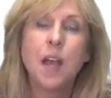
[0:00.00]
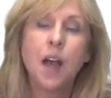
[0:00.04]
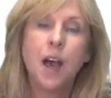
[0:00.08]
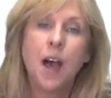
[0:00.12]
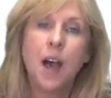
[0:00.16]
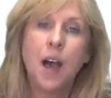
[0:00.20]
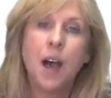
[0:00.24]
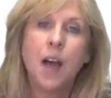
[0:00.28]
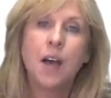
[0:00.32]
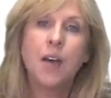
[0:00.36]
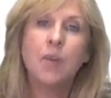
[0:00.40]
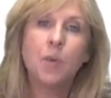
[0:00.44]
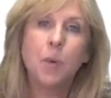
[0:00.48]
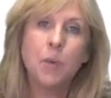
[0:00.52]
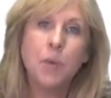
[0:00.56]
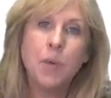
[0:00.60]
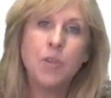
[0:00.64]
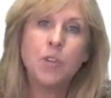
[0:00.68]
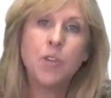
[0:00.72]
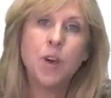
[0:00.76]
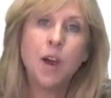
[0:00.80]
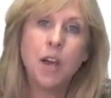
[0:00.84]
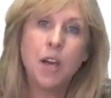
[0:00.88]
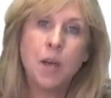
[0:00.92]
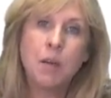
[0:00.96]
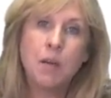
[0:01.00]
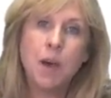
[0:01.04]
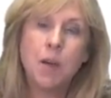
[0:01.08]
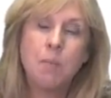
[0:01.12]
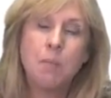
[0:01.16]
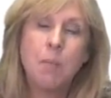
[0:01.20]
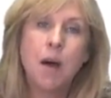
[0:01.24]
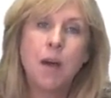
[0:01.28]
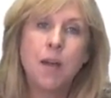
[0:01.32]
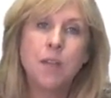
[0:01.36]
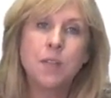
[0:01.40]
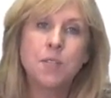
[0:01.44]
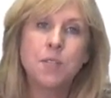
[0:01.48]
when we talk about
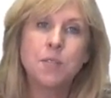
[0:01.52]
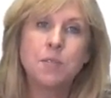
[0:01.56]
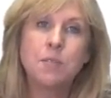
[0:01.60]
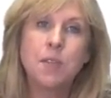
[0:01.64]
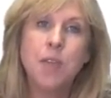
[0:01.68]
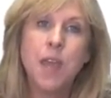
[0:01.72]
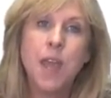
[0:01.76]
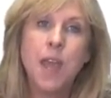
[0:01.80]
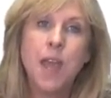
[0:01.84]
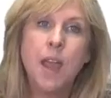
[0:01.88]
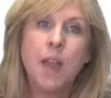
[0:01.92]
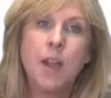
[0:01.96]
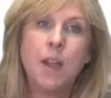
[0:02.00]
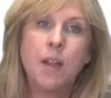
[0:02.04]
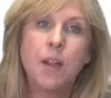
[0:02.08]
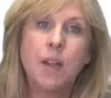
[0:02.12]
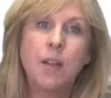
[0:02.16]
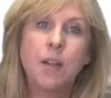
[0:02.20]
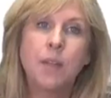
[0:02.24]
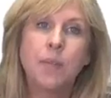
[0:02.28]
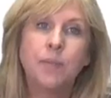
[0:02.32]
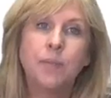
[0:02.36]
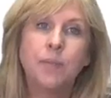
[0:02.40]
models of care.